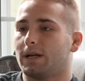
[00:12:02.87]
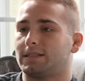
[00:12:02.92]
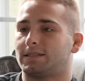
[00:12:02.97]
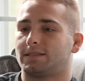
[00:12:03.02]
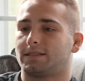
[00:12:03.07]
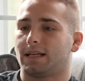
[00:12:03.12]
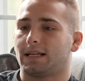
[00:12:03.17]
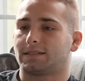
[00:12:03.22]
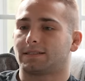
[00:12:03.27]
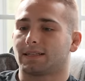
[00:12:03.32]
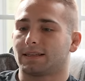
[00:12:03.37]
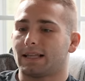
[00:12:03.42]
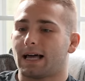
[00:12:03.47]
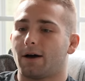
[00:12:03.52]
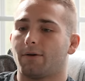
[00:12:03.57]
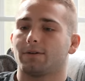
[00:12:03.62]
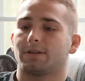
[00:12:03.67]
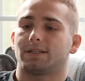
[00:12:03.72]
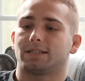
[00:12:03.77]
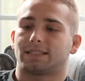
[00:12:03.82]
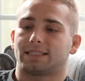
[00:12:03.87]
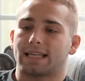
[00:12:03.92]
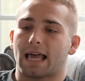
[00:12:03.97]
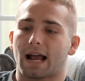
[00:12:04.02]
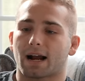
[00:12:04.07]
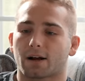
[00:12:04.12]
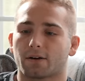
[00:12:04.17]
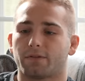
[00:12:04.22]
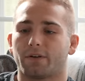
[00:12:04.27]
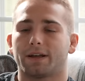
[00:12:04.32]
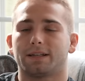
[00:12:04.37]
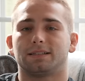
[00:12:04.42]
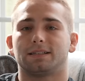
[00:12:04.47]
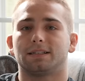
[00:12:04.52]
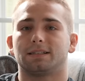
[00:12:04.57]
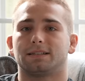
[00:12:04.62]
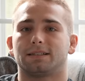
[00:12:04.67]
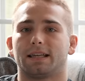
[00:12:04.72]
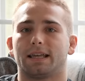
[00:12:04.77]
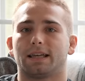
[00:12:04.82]
it's allowing to sacrifice
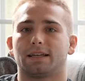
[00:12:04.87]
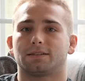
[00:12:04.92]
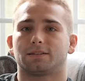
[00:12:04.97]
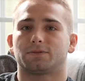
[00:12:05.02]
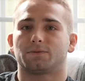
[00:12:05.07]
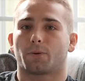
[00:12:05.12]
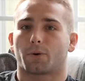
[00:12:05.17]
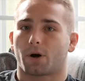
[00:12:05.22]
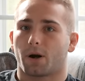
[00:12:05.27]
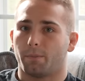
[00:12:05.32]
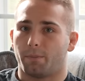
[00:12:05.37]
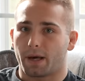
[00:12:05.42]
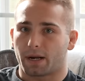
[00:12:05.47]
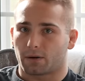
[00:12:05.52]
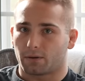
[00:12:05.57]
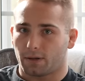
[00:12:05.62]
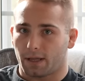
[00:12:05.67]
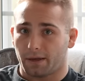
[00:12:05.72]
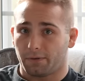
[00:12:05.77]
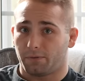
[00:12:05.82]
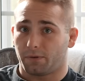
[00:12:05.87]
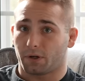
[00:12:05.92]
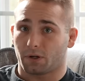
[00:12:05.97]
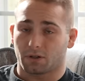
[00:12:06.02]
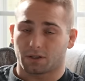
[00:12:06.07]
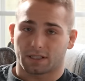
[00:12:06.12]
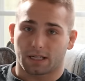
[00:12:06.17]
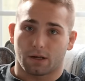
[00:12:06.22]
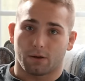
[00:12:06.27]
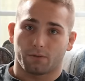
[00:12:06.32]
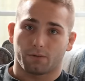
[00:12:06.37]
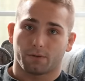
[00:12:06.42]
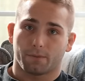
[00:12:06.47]
these things for a better life for yourself.